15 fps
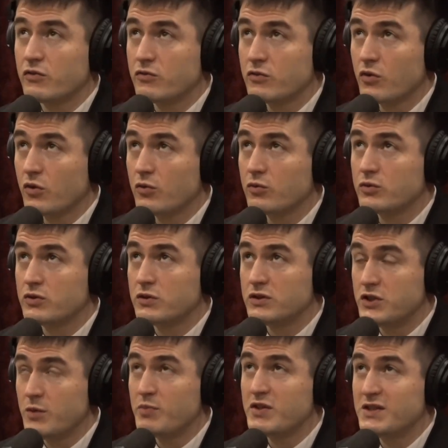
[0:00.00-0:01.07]

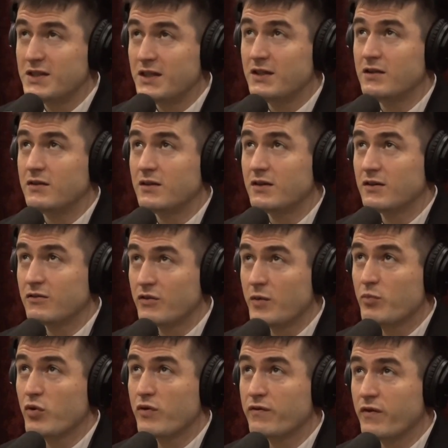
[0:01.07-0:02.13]

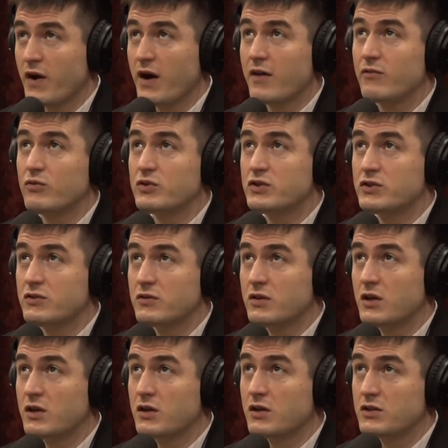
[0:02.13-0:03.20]
3.5, which
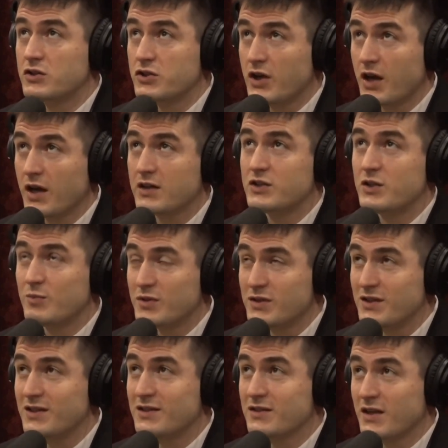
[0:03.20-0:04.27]

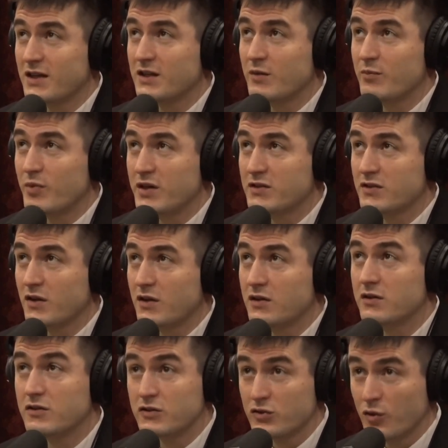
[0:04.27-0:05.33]
ChatGPT is likely based on,
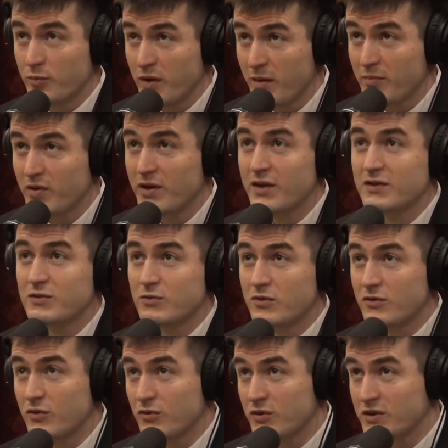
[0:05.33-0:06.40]
there's no paper yet, so we
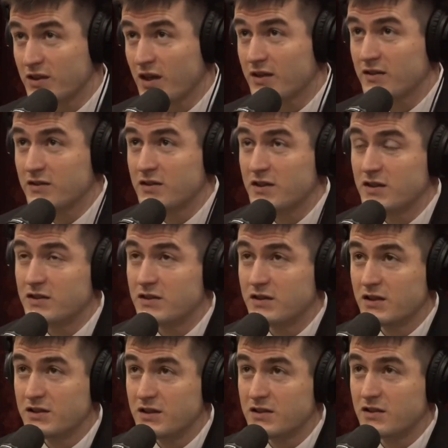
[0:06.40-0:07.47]
don't know exactly
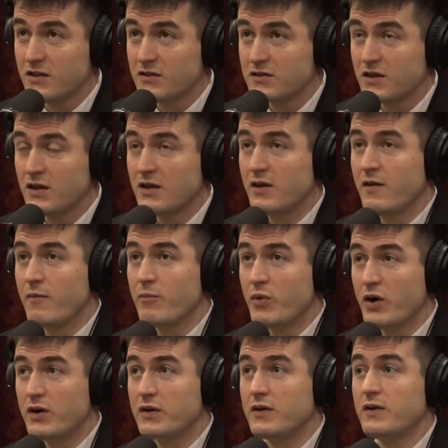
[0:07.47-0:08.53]
the details,
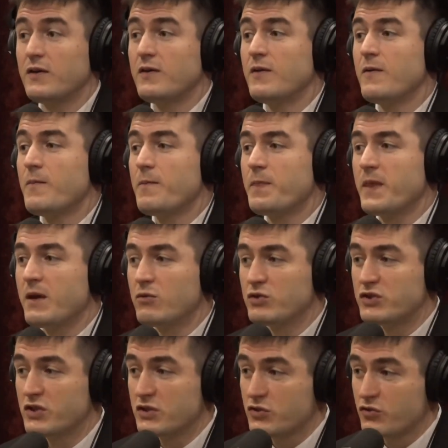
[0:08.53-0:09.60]
but it
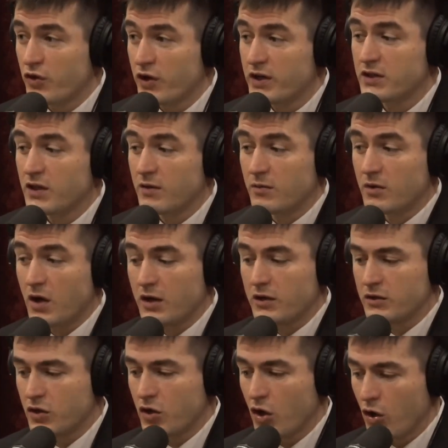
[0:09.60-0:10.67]
was just trained
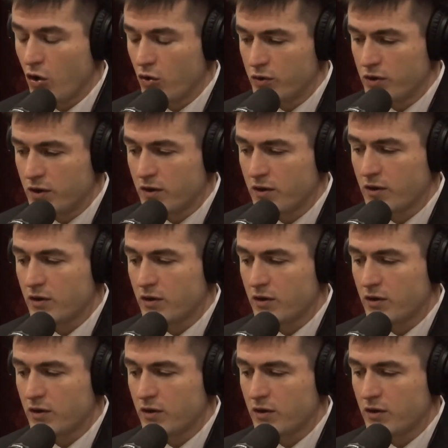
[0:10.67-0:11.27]
on code